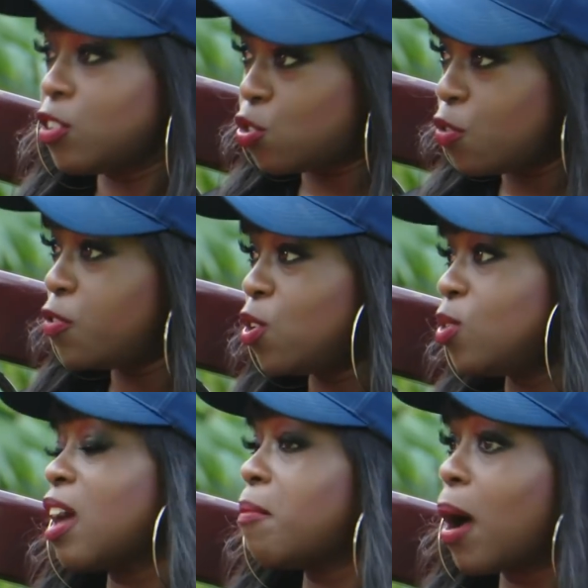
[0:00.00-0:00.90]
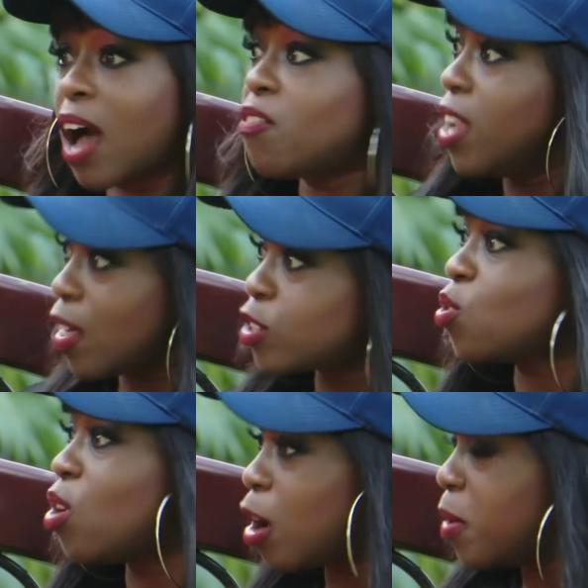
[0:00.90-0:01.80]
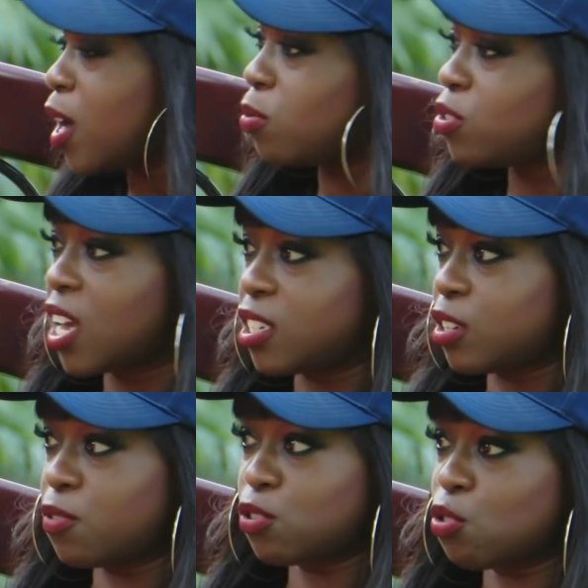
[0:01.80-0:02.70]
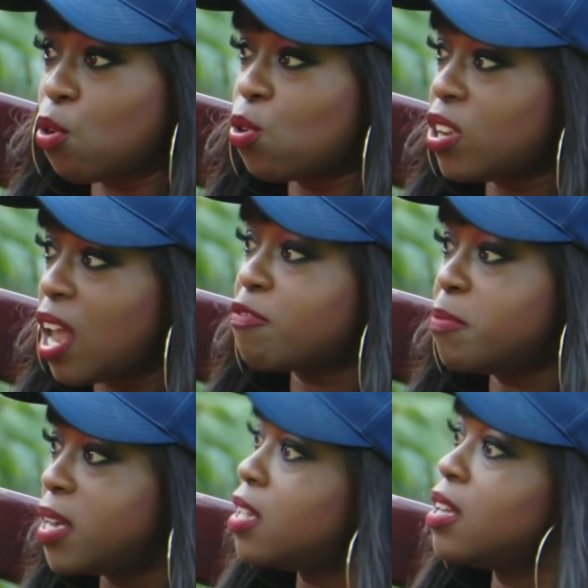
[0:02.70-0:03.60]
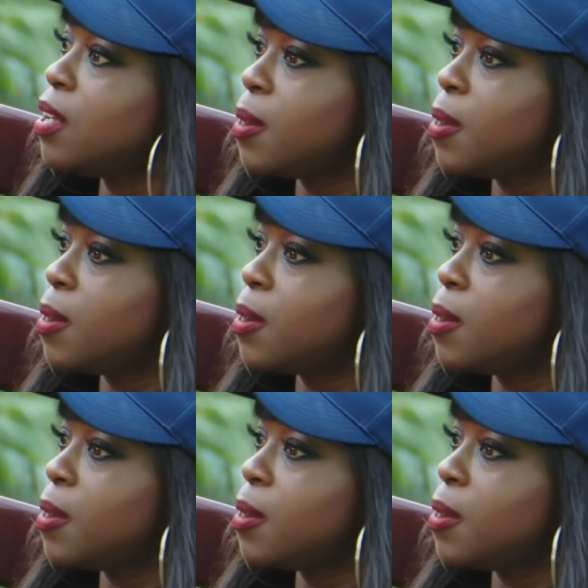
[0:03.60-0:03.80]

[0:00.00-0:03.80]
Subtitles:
do videos. I have another song coming out with Kent and Flosso called Love Me.